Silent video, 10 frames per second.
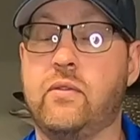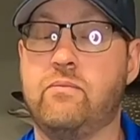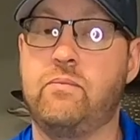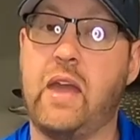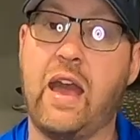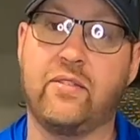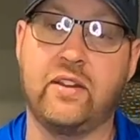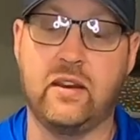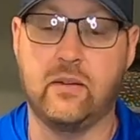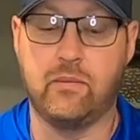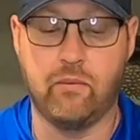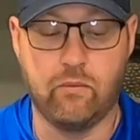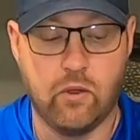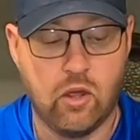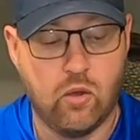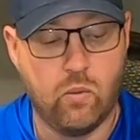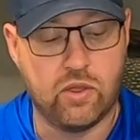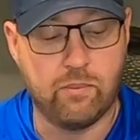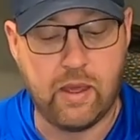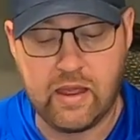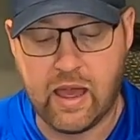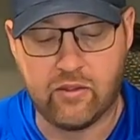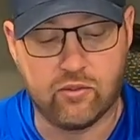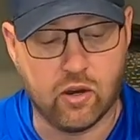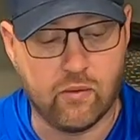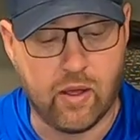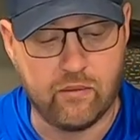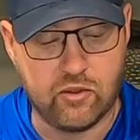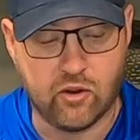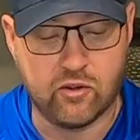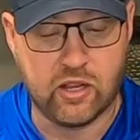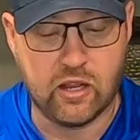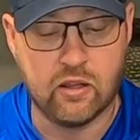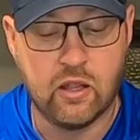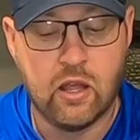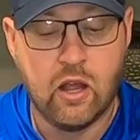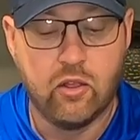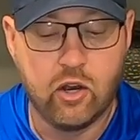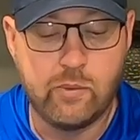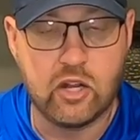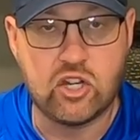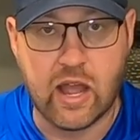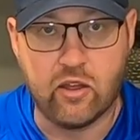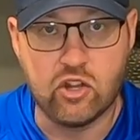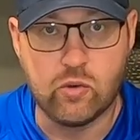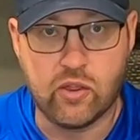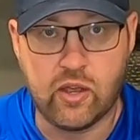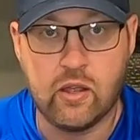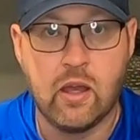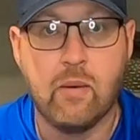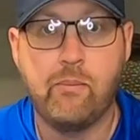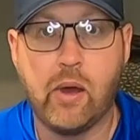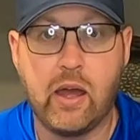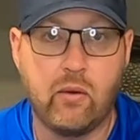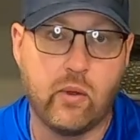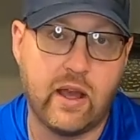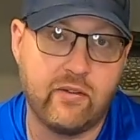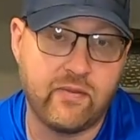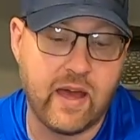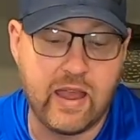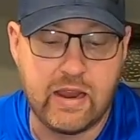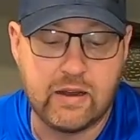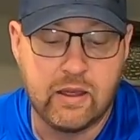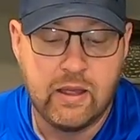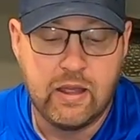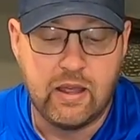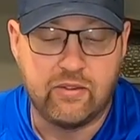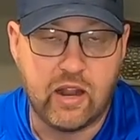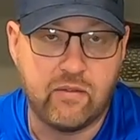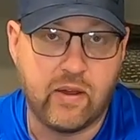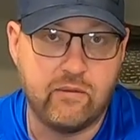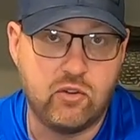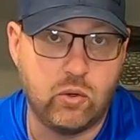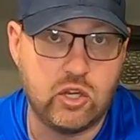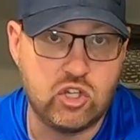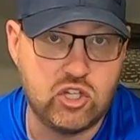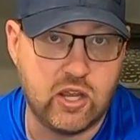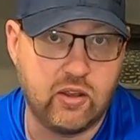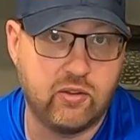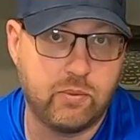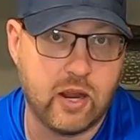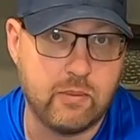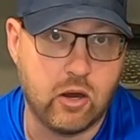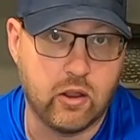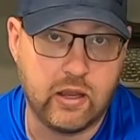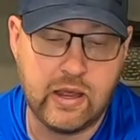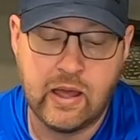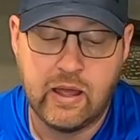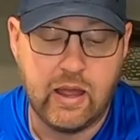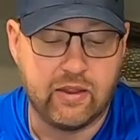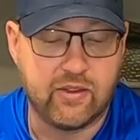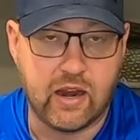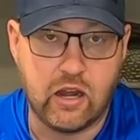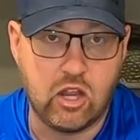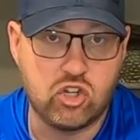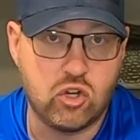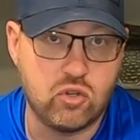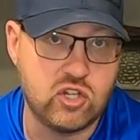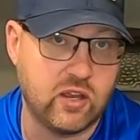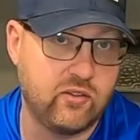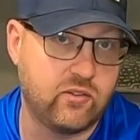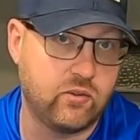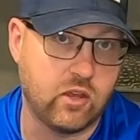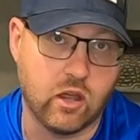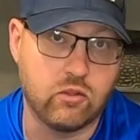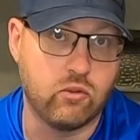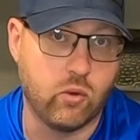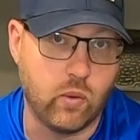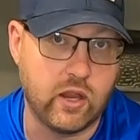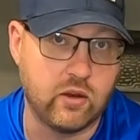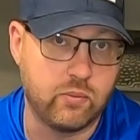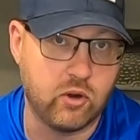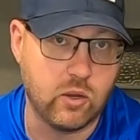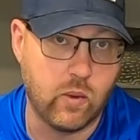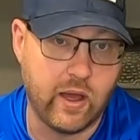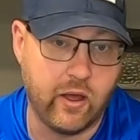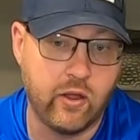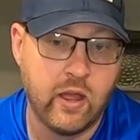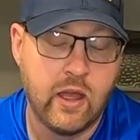casting with a bait caster. You start to get a little bit of challenge with it, but what I find is that if I'm doing jigs primarily, it's not an issue. Jigs cut through the wind pretty well,